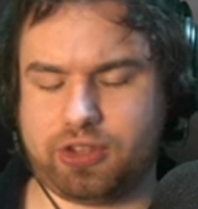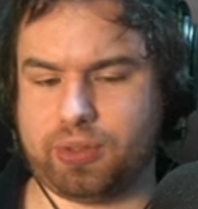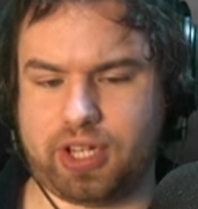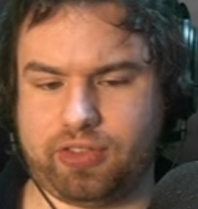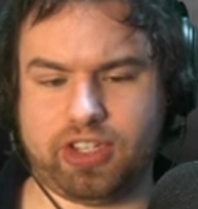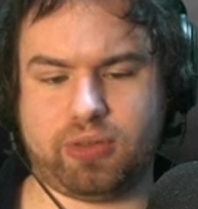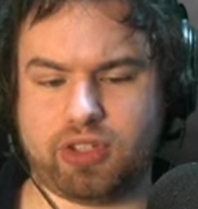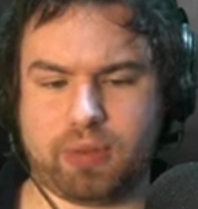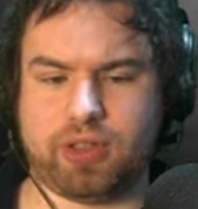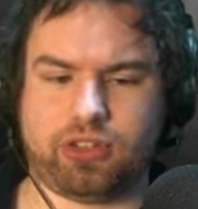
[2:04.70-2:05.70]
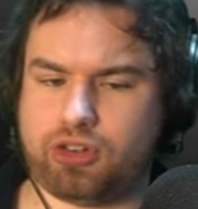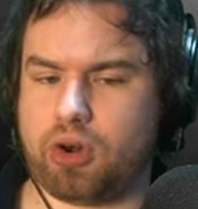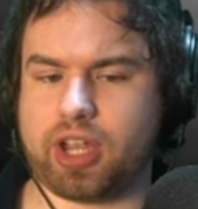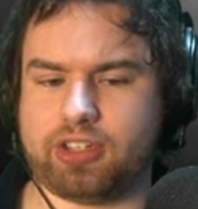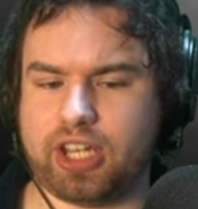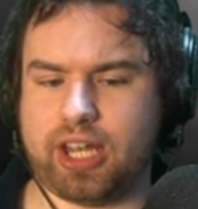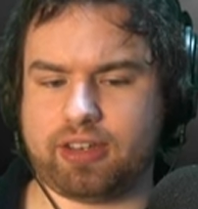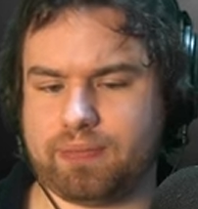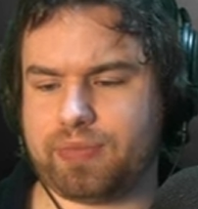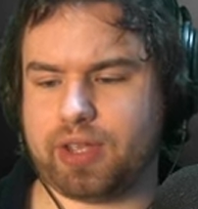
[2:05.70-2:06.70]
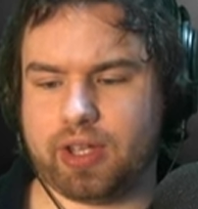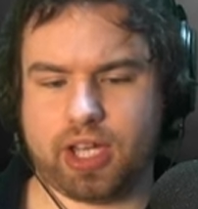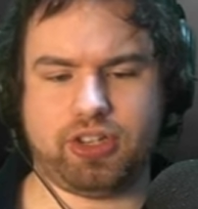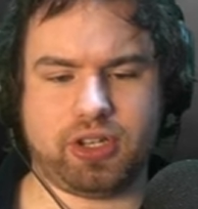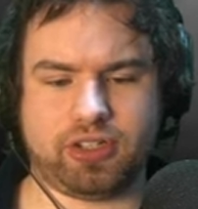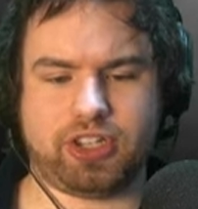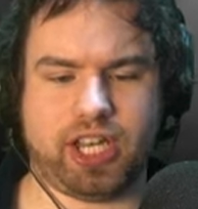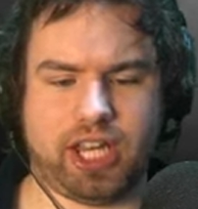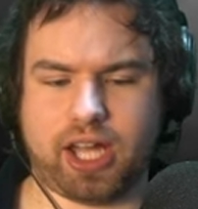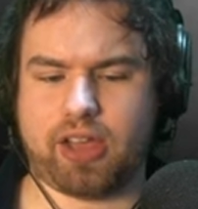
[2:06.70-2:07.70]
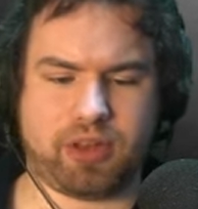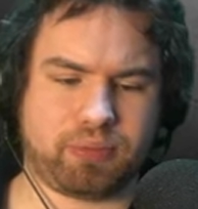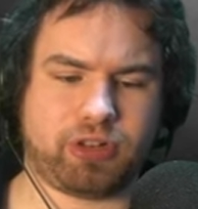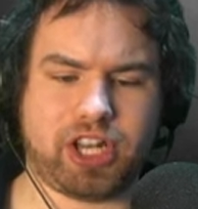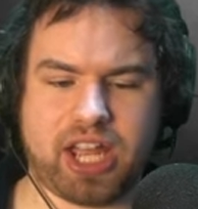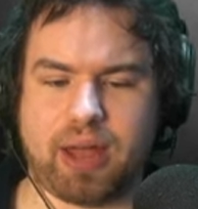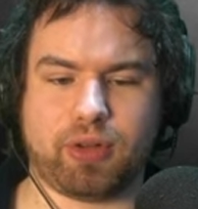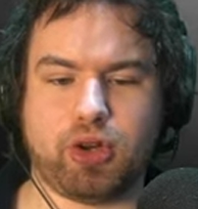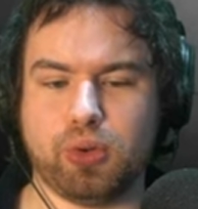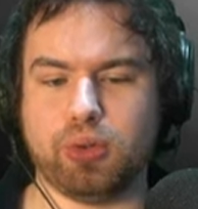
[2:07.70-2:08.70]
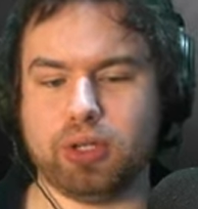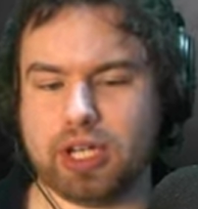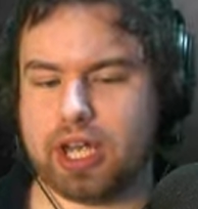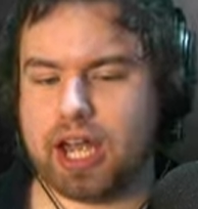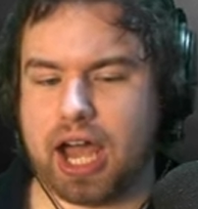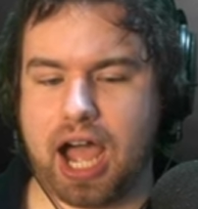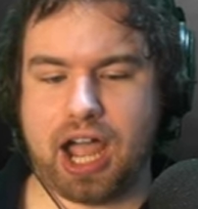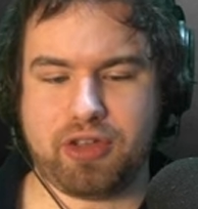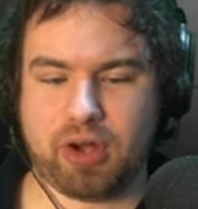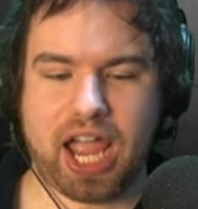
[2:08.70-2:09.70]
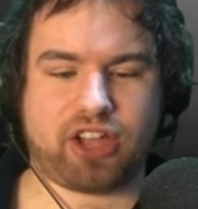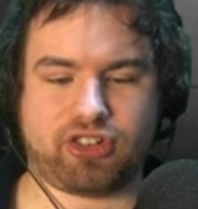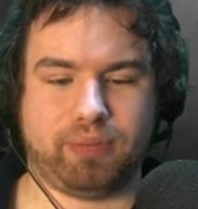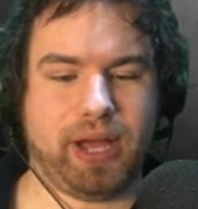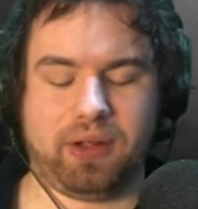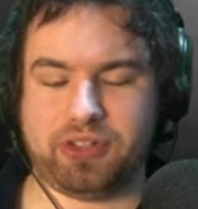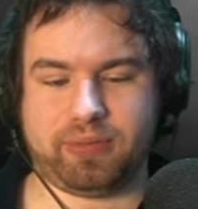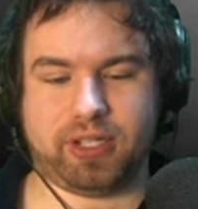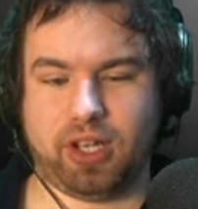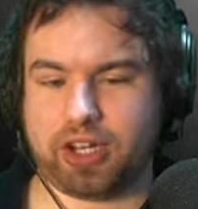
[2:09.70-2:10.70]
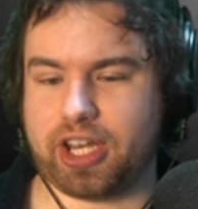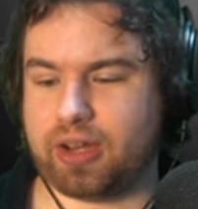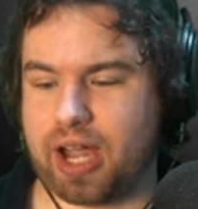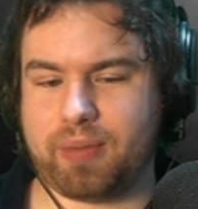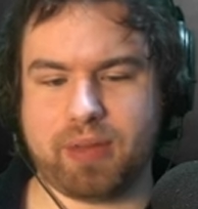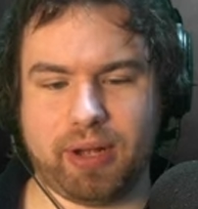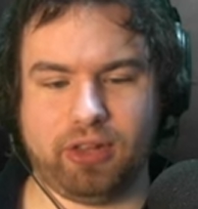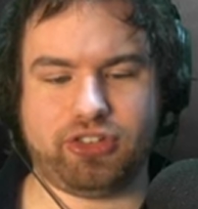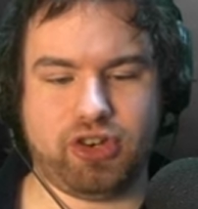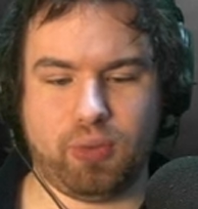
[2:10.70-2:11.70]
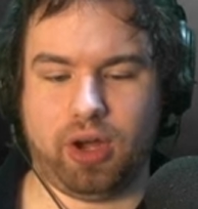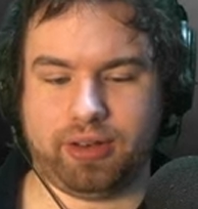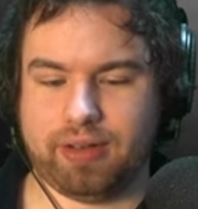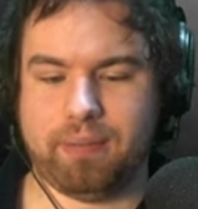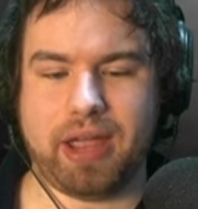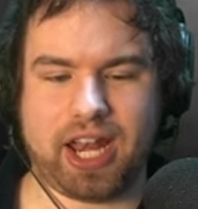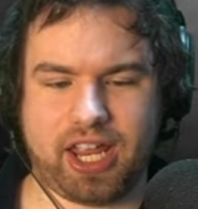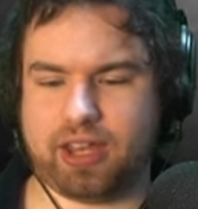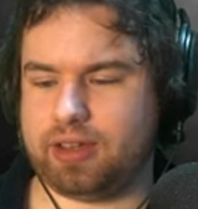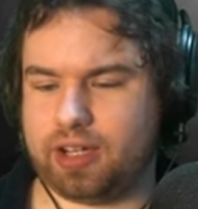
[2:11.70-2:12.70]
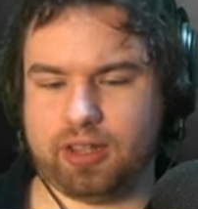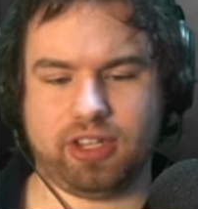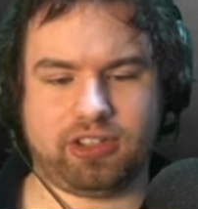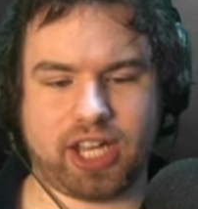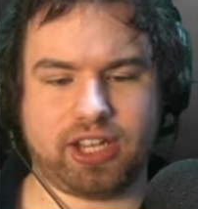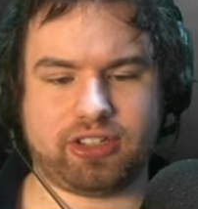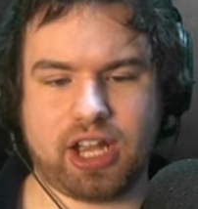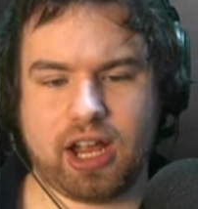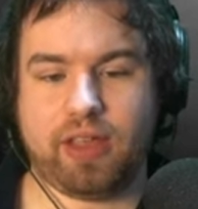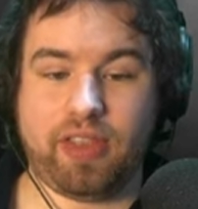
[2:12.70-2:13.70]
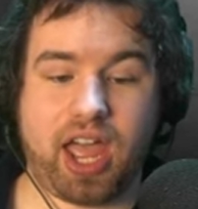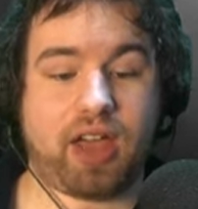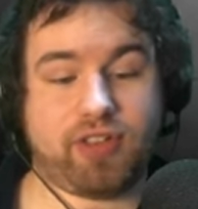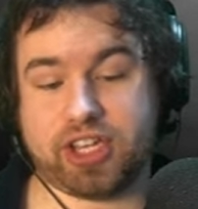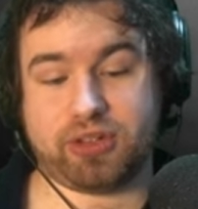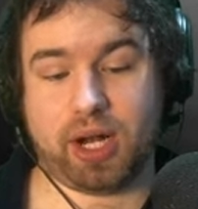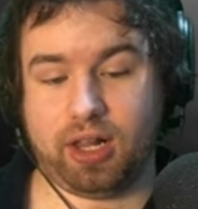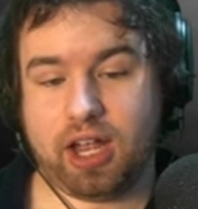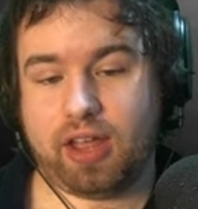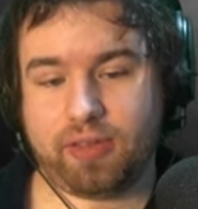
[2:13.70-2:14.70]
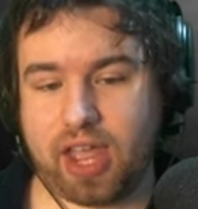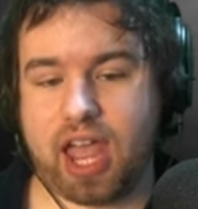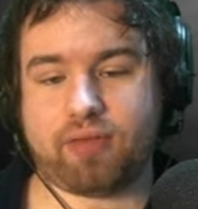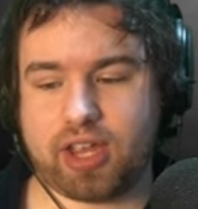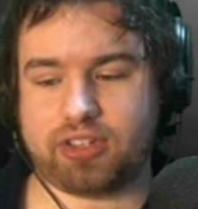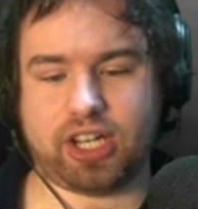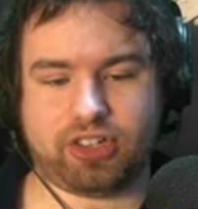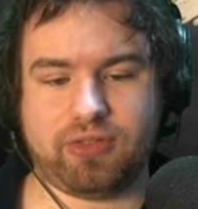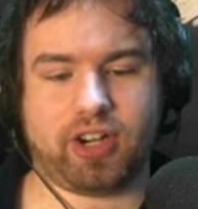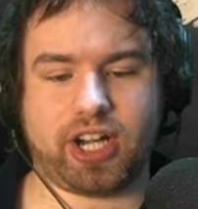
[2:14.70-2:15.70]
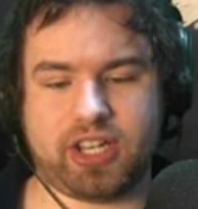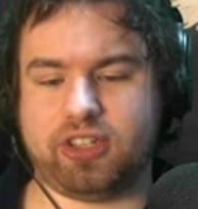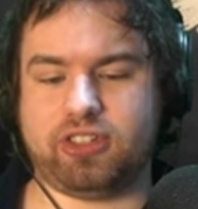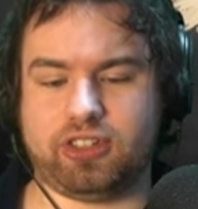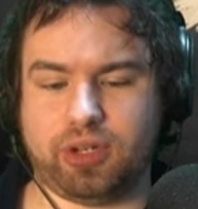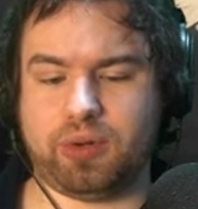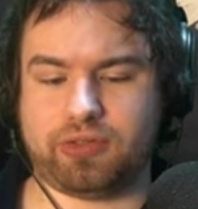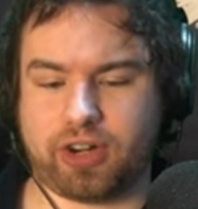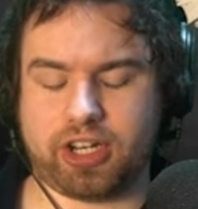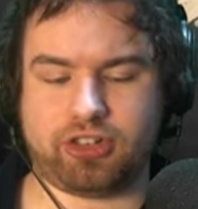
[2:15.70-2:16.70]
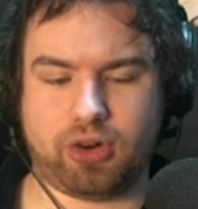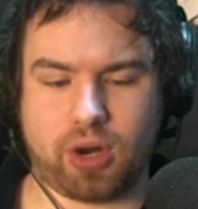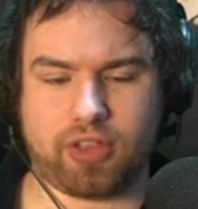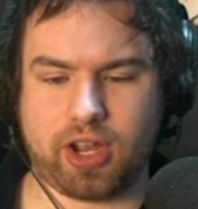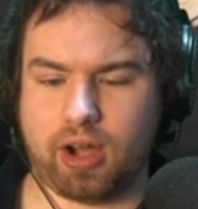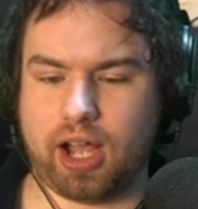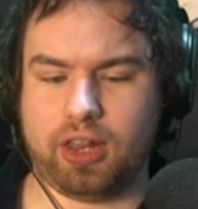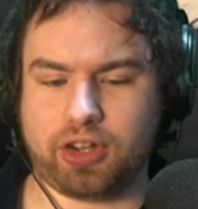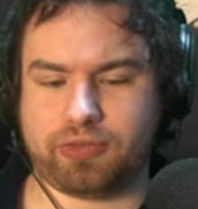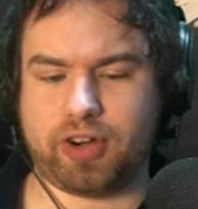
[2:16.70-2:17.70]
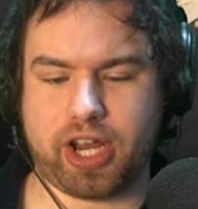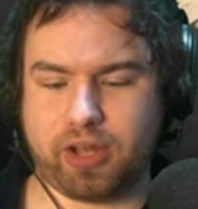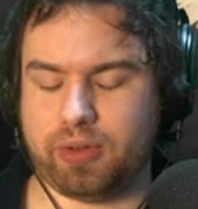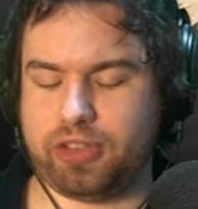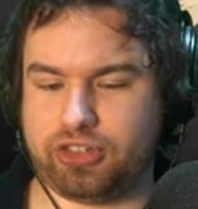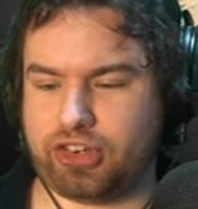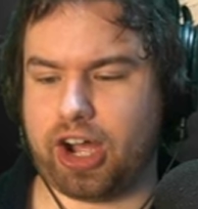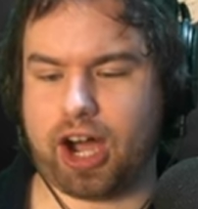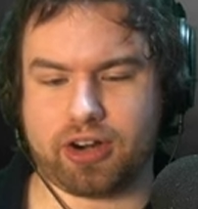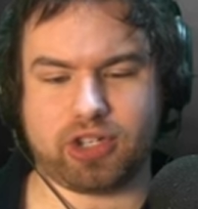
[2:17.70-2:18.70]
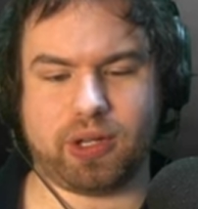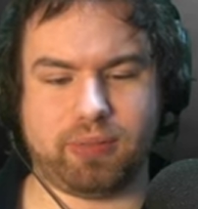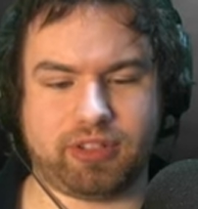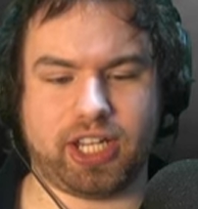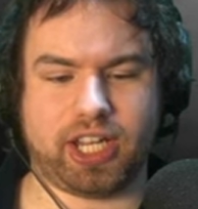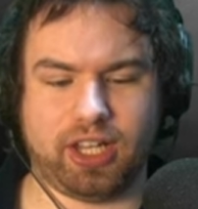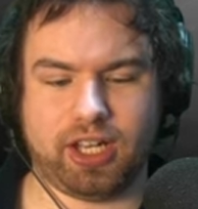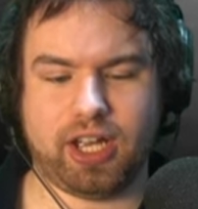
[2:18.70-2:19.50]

one definitely seems to be the strongest set. As you can see here, I think pretty damn cool. Uh, you got extra belts. I mean, look, you know, how many belts do you want? Many in this case. Then the heavy as well. I think the heavy is actually very decent too. It's very strong. I think uh, looks very good with this Charr as well in particular.